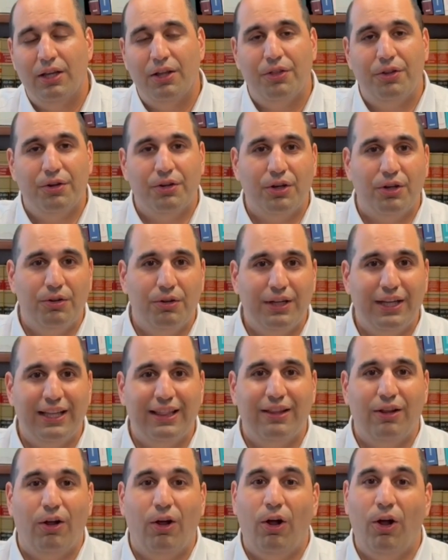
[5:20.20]
They're going to look
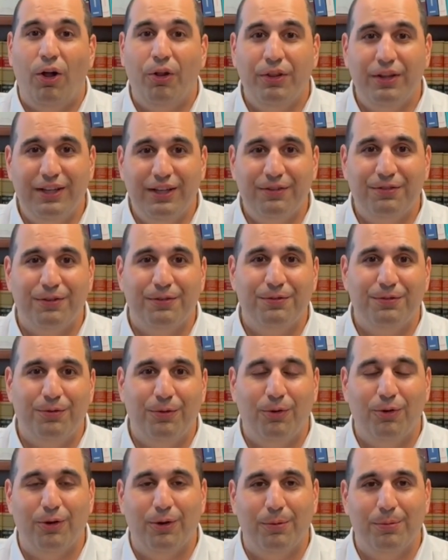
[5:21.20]
at all the different
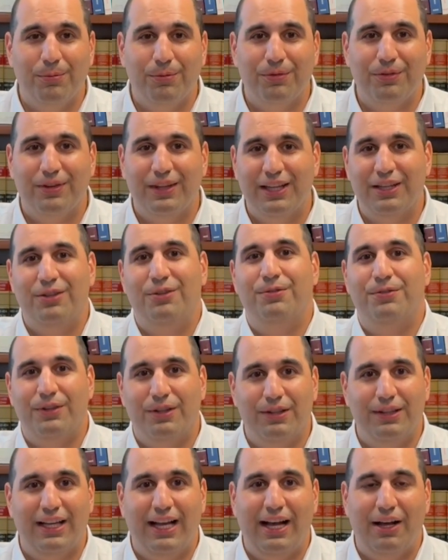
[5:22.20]
forms that you
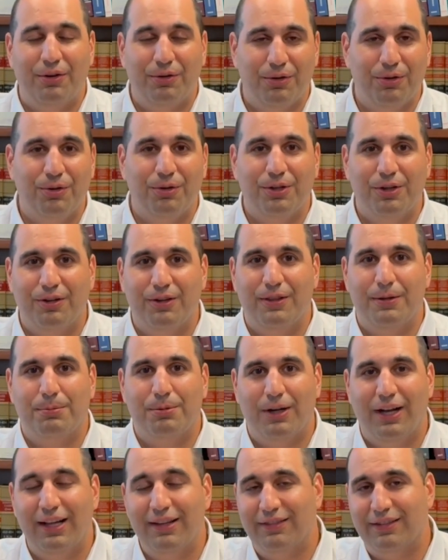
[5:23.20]
filled out earlier in the
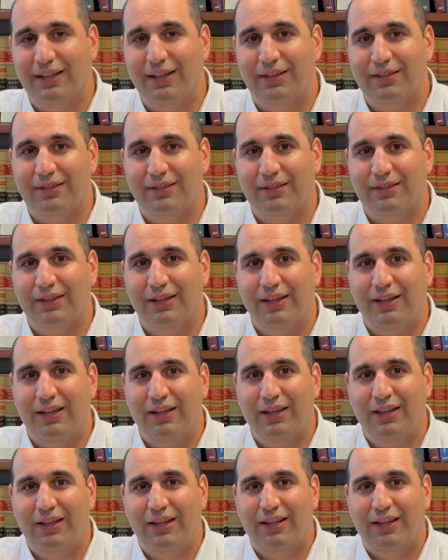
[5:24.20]
process.
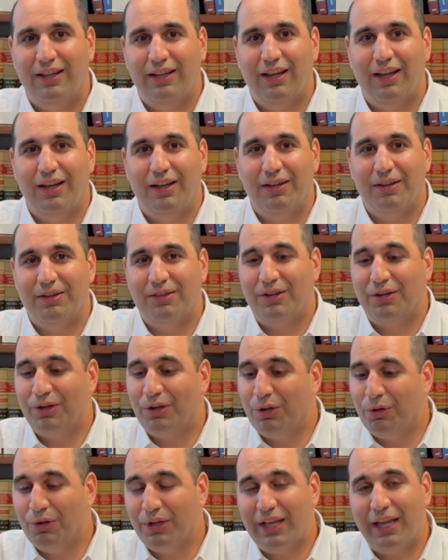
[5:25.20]
They're
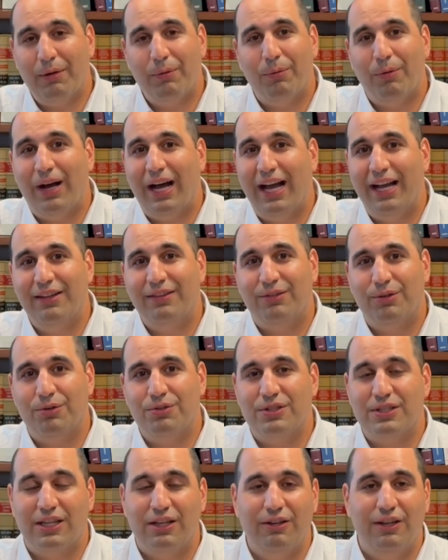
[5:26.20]
going to look at why Social
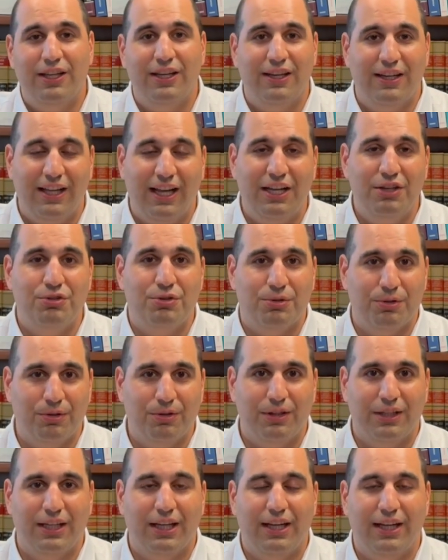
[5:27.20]
Security denied you
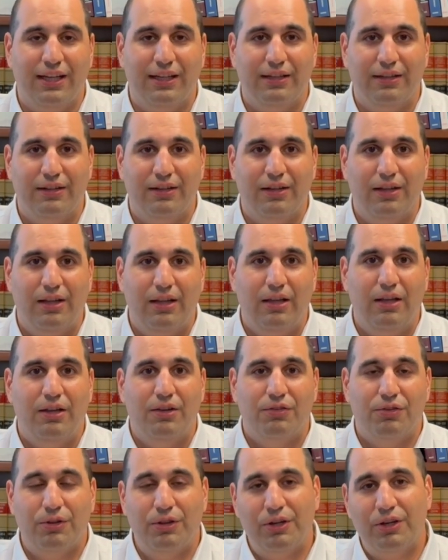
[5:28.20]
early on.
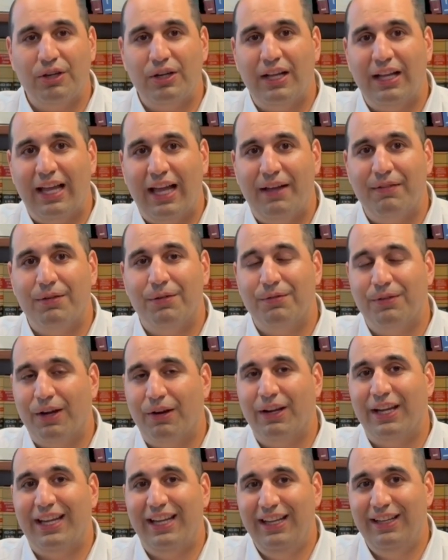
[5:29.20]
So they're going to have a
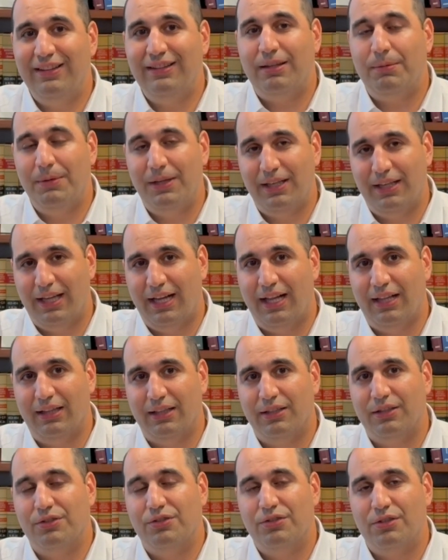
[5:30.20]
very intimate
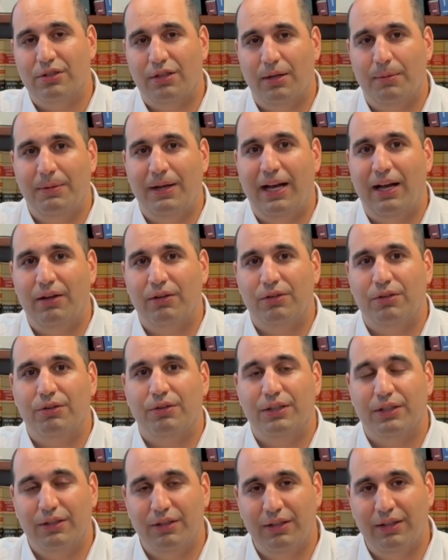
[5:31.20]
knowledge about your
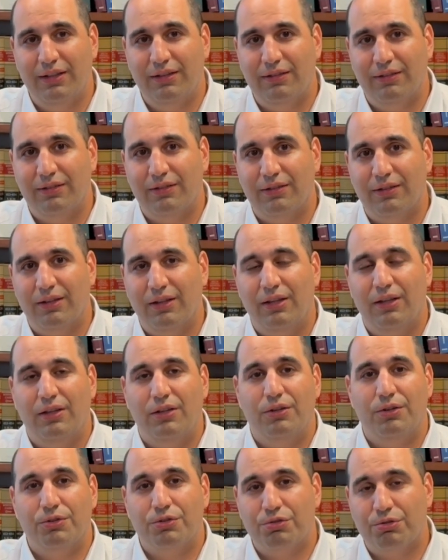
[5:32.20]
illness,
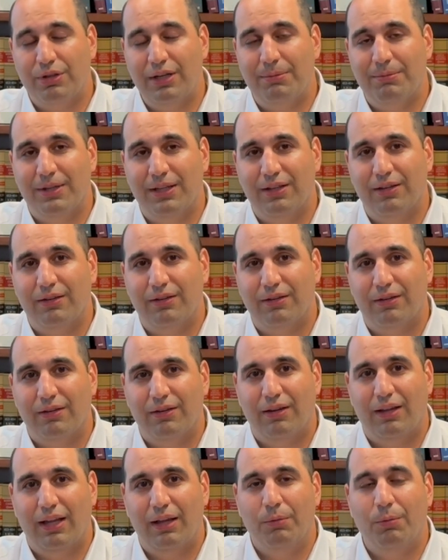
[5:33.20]
your treatment,
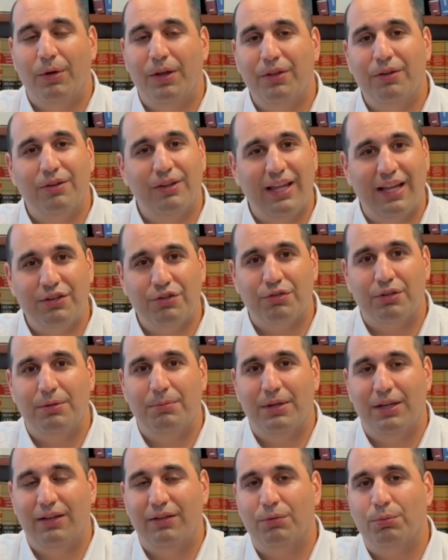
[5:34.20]
and whether that
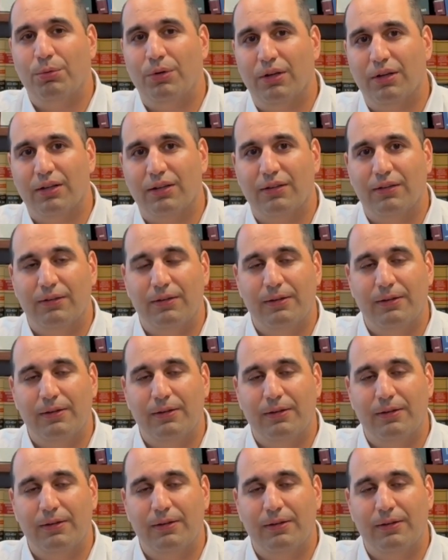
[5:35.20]
treatment has worked.